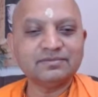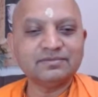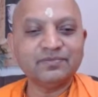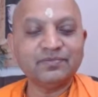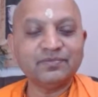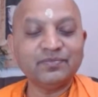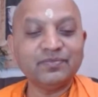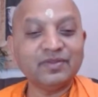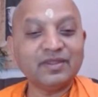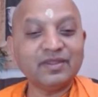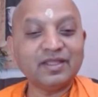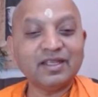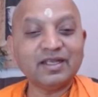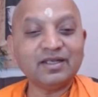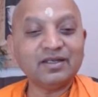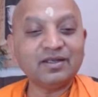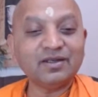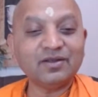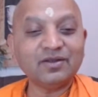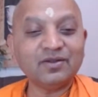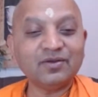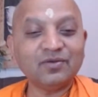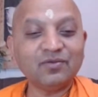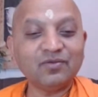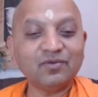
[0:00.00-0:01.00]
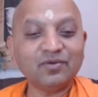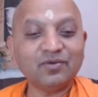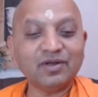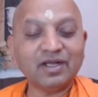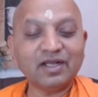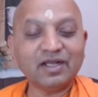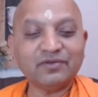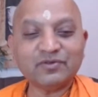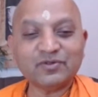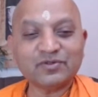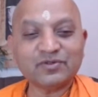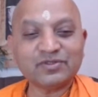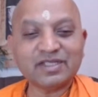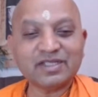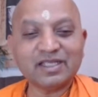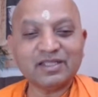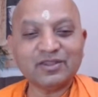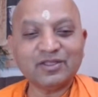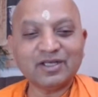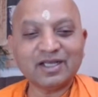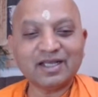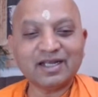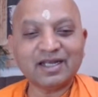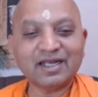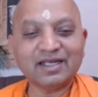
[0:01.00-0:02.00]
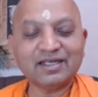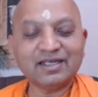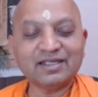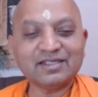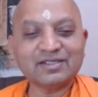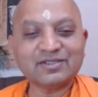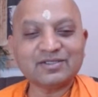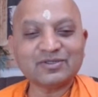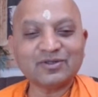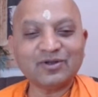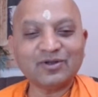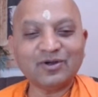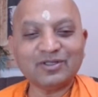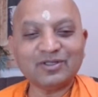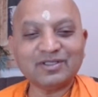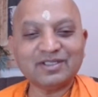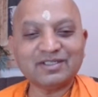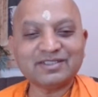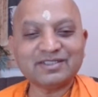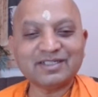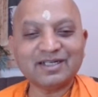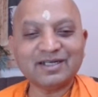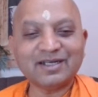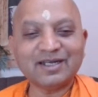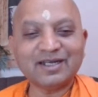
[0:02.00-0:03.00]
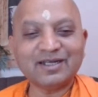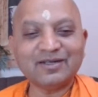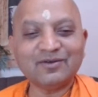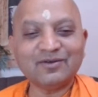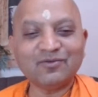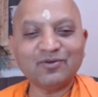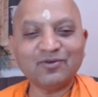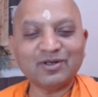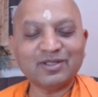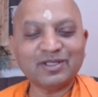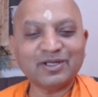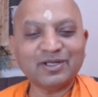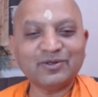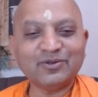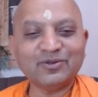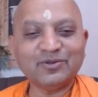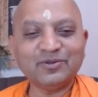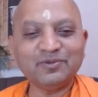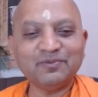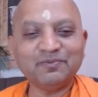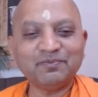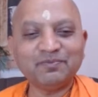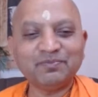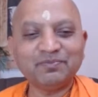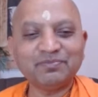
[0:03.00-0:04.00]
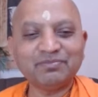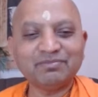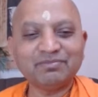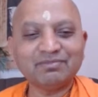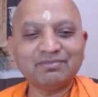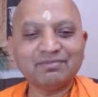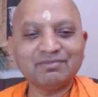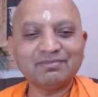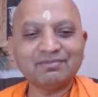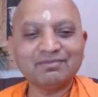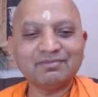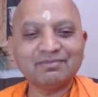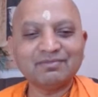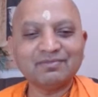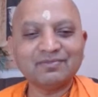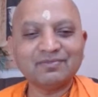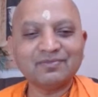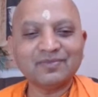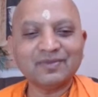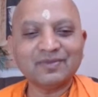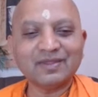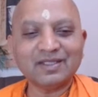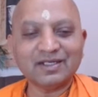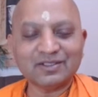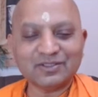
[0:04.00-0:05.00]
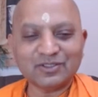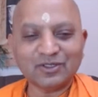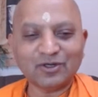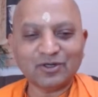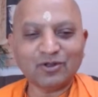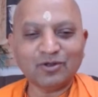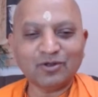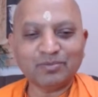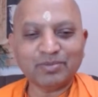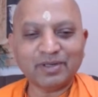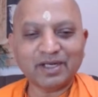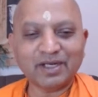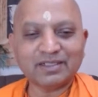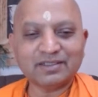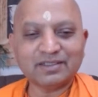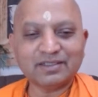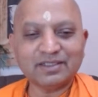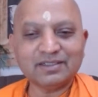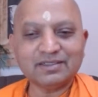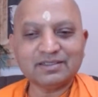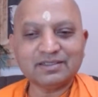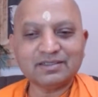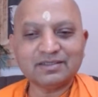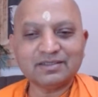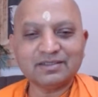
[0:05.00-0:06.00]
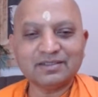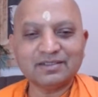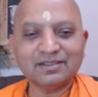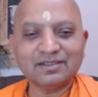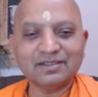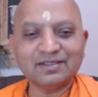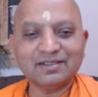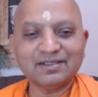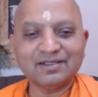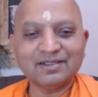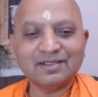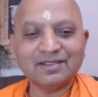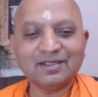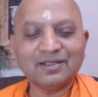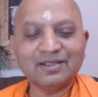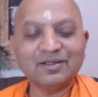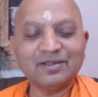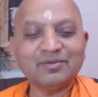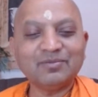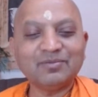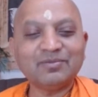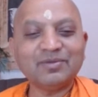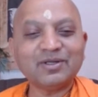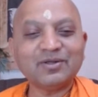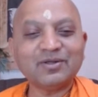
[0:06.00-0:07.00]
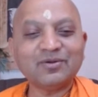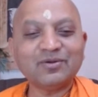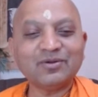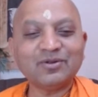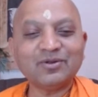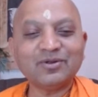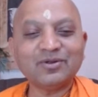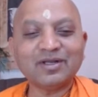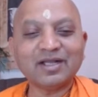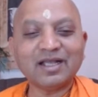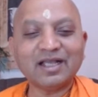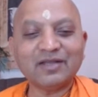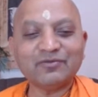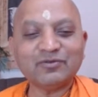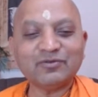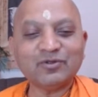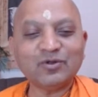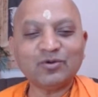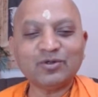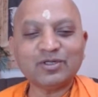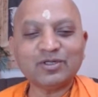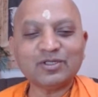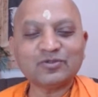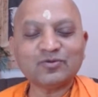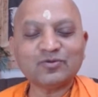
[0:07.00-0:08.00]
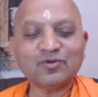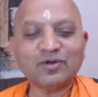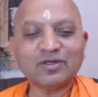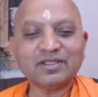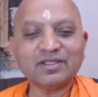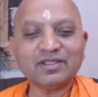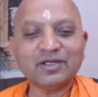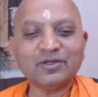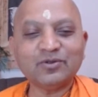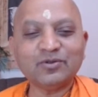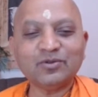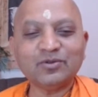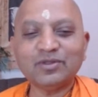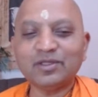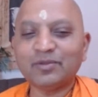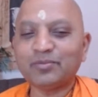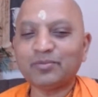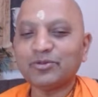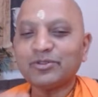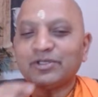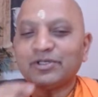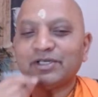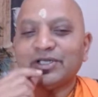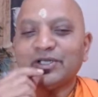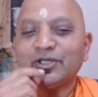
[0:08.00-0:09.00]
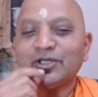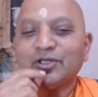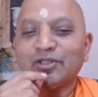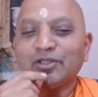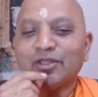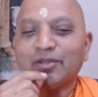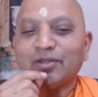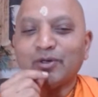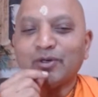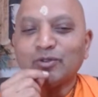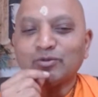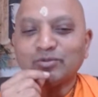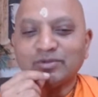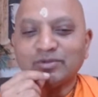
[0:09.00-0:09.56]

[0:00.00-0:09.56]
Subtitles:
Then have you seen the grannies or the children, what they do? That's a wrong practice. But have you noticed what they do? They put it into the mouth